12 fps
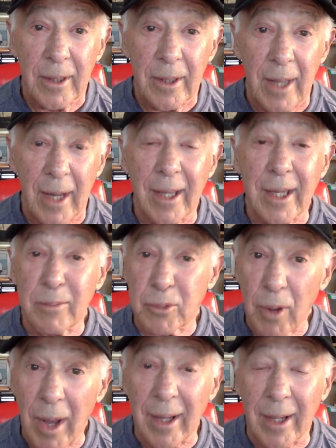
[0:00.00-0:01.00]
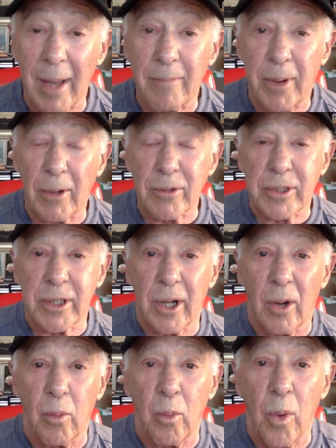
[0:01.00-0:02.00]
And I keep trying. I posted a
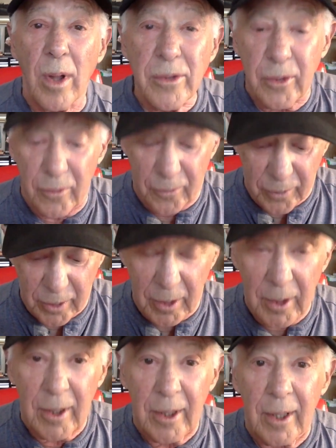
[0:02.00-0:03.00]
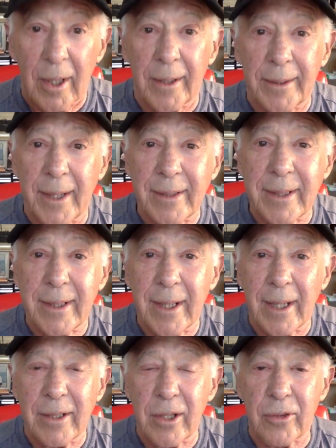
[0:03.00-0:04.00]
wonderful
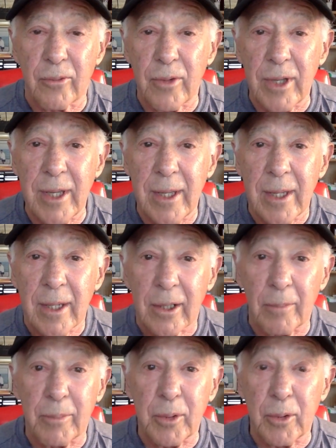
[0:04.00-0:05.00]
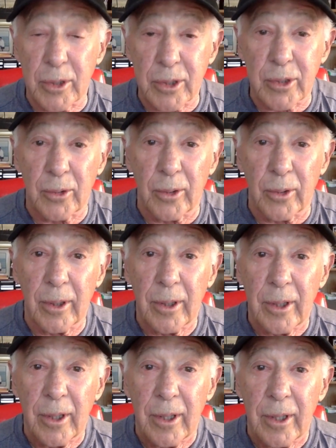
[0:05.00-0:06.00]
1993 computer store,
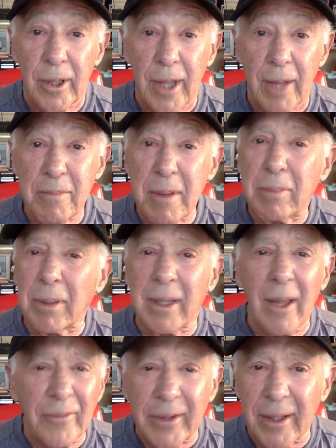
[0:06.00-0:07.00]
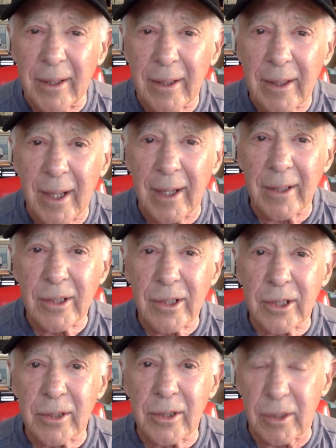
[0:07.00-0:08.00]
and people loved it. And
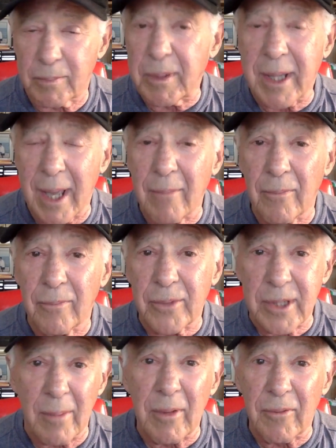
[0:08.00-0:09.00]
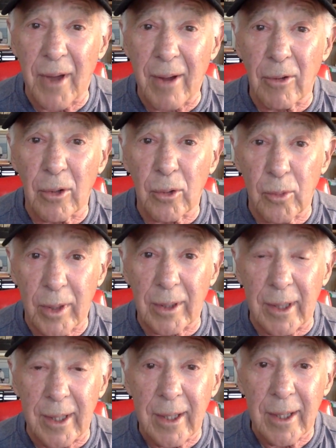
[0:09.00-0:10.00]
it became semi-viral
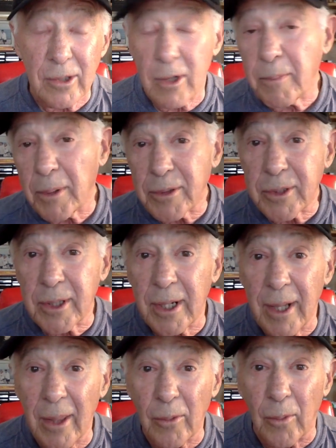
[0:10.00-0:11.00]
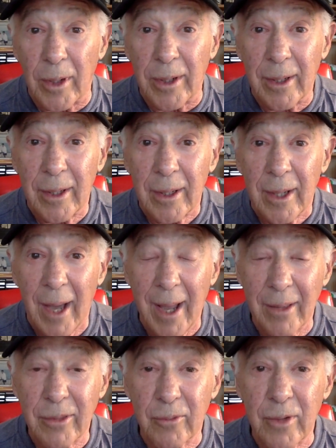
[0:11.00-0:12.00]
quickly. So I posted another one. I
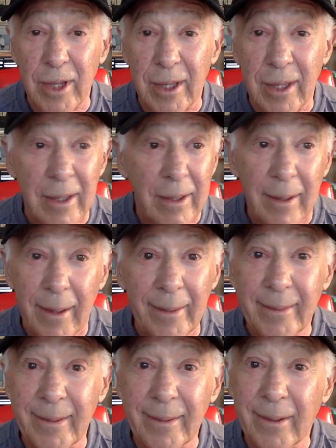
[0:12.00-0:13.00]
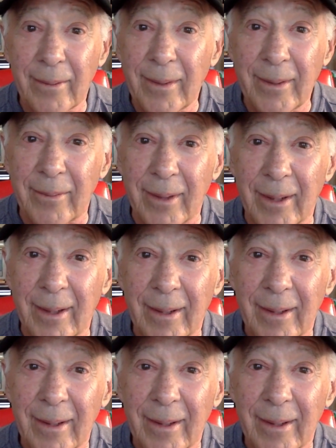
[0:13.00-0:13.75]
had 3, and it didn't go anywhere.